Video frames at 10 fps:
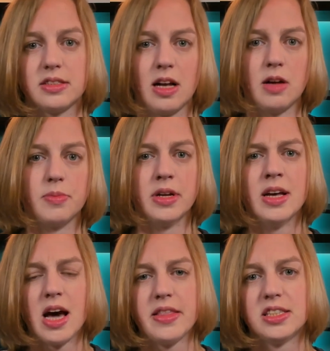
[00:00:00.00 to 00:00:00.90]
Salman
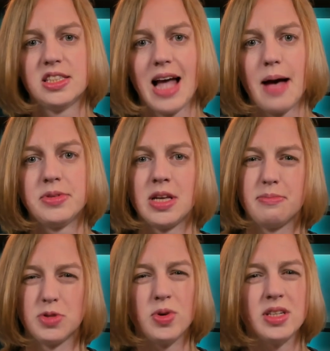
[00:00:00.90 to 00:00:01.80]
and then stabs
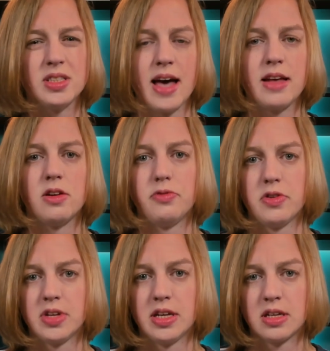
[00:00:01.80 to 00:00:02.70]
him between 10 and
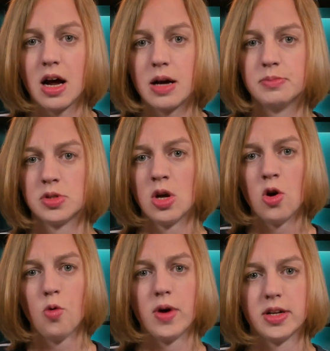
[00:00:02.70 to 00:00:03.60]
15 times,
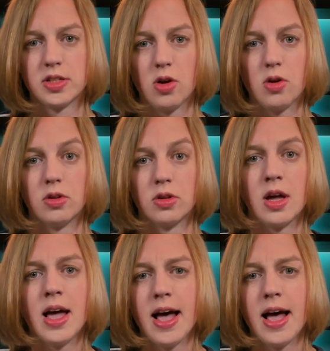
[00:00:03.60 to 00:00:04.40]
we're told.